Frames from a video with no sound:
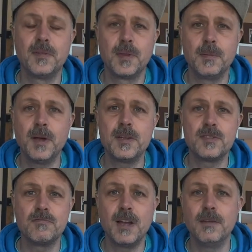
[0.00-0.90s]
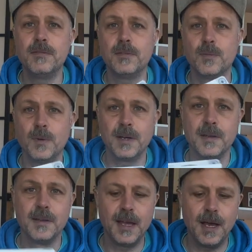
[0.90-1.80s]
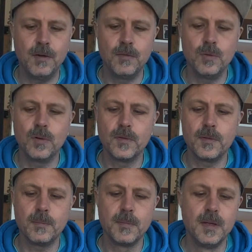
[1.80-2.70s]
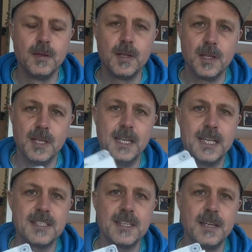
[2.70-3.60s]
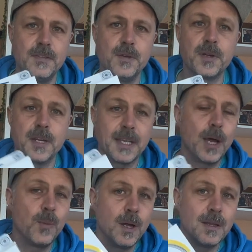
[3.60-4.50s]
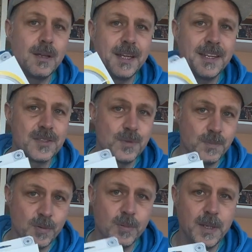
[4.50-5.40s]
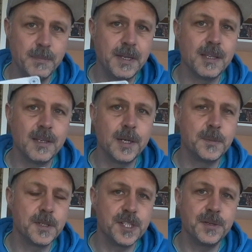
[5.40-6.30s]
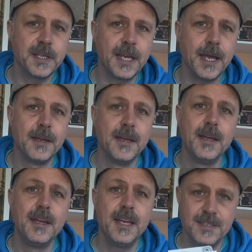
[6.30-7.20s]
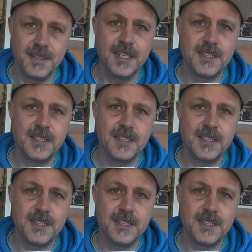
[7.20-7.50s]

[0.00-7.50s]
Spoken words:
the most relevant one out of all of them, at least if you were going to get one line, this would probably be the line which you would get, is an